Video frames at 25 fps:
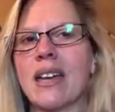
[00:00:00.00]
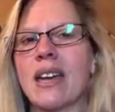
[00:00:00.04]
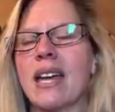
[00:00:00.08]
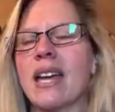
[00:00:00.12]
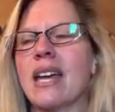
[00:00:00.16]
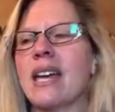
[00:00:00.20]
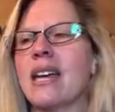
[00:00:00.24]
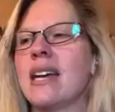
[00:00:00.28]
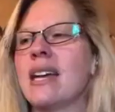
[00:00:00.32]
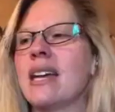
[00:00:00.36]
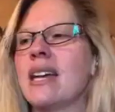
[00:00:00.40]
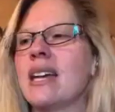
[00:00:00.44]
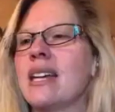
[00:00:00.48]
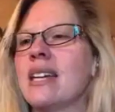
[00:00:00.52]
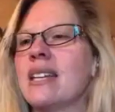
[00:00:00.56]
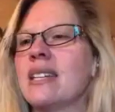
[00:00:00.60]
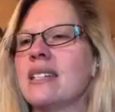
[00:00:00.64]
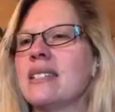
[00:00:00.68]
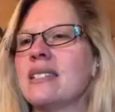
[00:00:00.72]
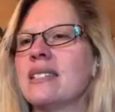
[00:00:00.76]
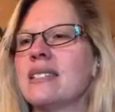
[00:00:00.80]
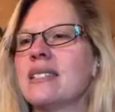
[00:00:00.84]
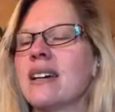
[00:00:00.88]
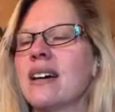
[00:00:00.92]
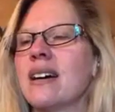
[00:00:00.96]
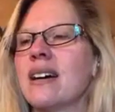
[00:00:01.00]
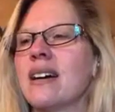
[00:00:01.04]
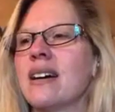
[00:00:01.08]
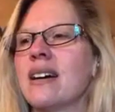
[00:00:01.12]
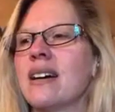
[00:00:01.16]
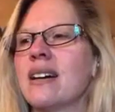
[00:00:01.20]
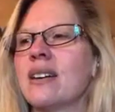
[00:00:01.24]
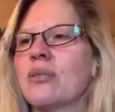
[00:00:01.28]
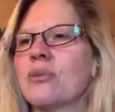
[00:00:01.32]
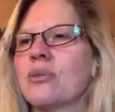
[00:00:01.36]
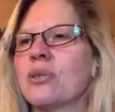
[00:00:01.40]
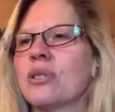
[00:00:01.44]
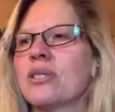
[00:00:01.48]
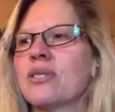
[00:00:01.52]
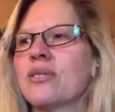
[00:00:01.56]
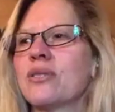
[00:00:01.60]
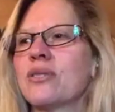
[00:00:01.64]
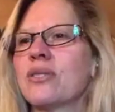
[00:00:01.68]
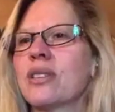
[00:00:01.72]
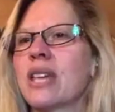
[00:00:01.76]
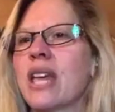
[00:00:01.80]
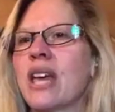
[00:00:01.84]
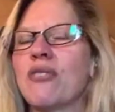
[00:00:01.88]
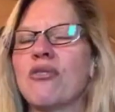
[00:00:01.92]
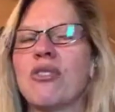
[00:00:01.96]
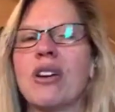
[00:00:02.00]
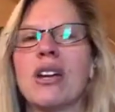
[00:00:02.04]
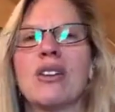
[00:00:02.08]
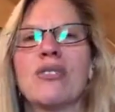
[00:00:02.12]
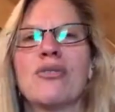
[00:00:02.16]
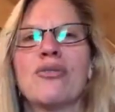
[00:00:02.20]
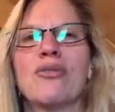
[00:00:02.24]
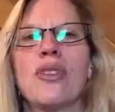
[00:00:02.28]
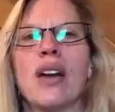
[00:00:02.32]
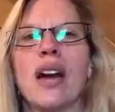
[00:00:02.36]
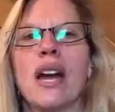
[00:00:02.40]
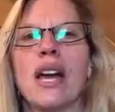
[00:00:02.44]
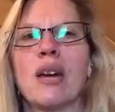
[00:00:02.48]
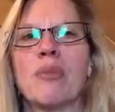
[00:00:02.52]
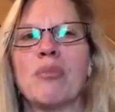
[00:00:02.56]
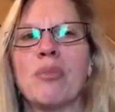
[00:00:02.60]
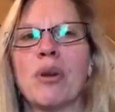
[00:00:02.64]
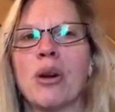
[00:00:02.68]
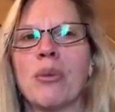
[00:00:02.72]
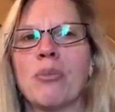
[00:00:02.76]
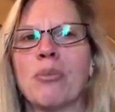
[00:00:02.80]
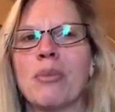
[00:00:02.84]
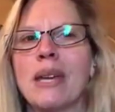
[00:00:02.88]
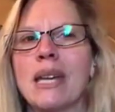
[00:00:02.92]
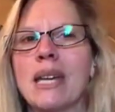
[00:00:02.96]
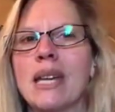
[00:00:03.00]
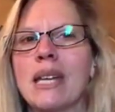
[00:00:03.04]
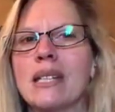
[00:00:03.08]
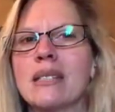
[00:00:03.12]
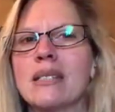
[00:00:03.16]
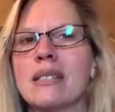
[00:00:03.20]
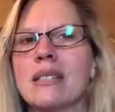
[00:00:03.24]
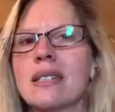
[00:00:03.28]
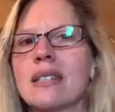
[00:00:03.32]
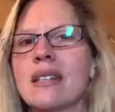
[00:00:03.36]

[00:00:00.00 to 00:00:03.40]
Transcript: and was getting ready to fry up our meat,